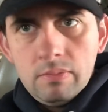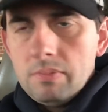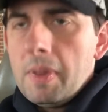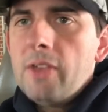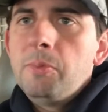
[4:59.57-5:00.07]

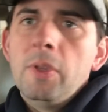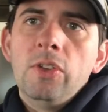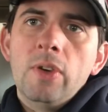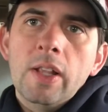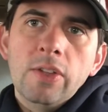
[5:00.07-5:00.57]

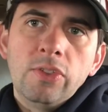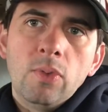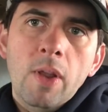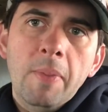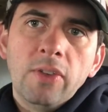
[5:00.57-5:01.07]
possibilities are endless, to
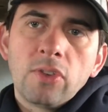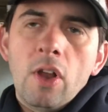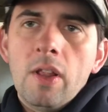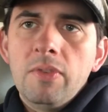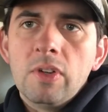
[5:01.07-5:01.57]
run basically
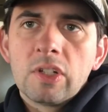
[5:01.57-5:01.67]
all of your